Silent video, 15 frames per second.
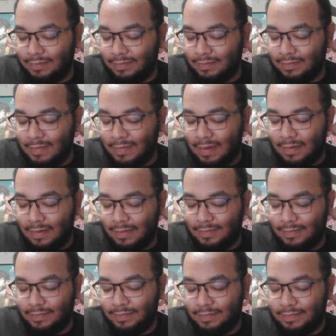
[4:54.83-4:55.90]

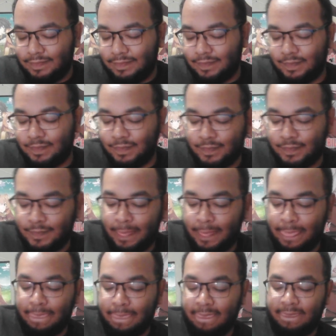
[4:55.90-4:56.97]

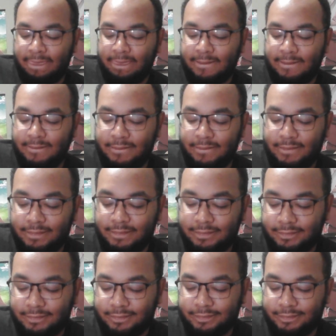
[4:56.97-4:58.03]

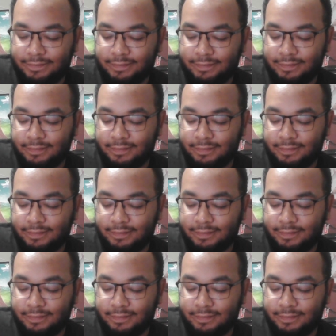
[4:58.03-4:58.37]
[no speech]